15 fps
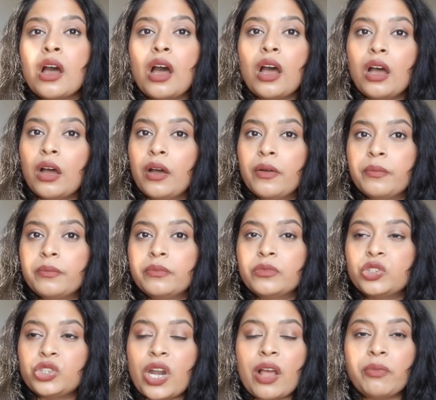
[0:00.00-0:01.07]

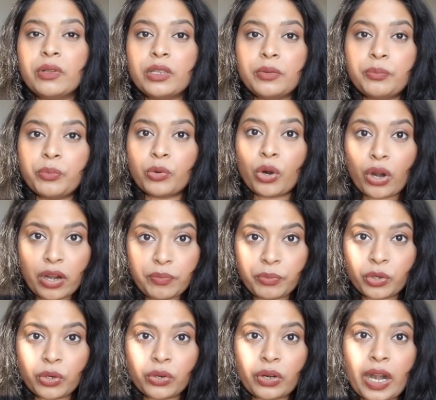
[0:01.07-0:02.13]
travel
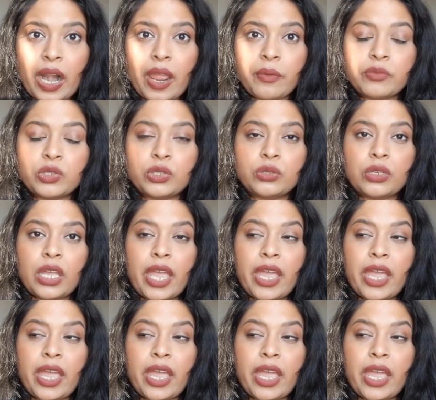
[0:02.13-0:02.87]
abroad programs,